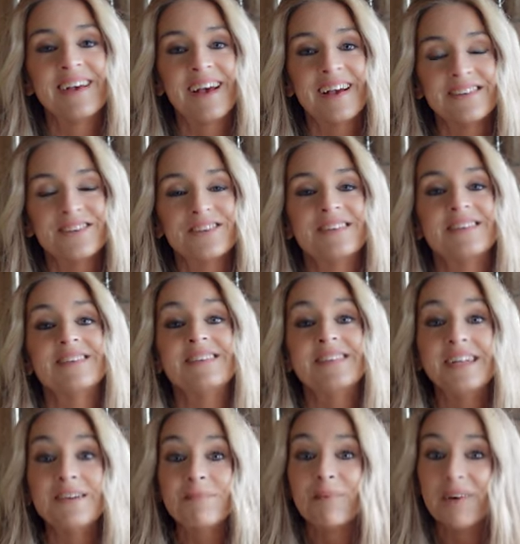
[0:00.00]
I took a
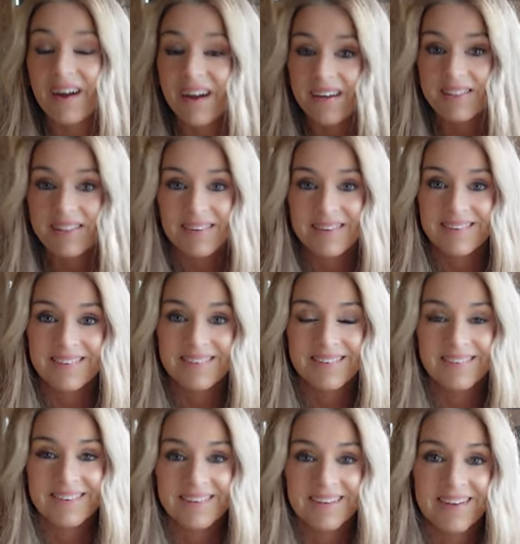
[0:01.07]
deep breath.
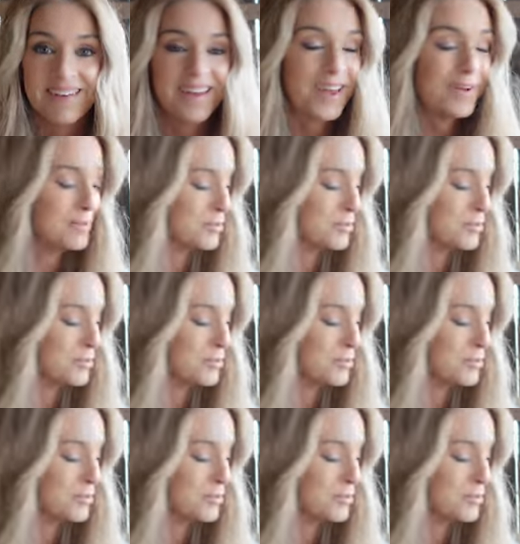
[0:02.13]
I